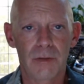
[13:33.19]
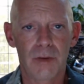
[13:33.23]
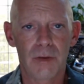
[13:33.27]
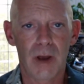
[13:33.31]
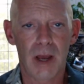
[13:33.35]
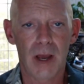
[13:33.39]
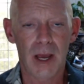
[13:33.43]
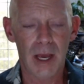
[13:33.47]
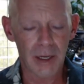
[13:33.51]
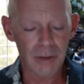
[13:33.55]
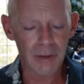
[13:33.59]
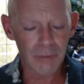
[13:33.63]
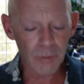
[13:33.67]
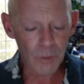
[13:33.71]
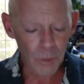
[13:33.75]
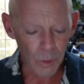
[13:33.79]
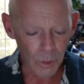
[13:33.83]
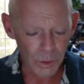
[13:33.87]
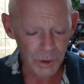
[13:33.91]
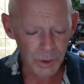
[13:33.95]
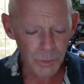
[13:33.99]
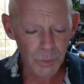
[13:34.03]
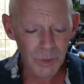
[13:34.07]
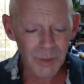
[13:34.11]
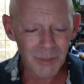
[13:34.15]
and of
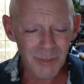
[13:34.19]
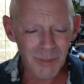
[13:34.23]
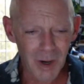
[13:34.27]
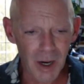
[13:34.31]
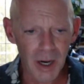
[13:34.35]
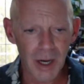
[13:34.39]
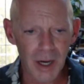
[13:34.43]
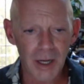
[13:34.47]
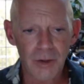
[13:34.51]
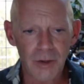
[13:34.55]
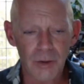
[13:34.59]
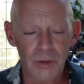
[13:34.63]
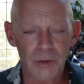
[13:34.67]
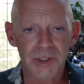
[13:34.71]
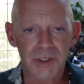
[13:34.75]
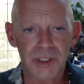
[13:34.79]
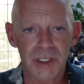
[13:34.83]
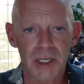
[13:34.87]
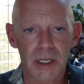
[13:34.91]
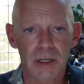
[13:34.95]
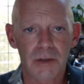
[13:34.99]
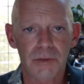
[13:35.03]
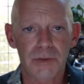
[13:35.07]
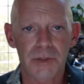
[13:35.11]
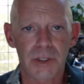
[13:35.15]
course remind
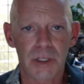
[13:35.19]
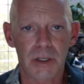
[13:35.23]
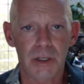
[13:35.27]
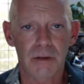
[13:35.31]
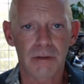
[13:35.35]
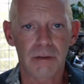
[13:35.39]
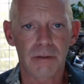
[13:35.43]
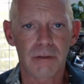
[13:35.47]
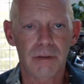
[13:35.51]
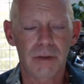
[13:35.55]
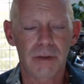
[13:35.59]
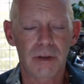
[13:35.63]
ourselves of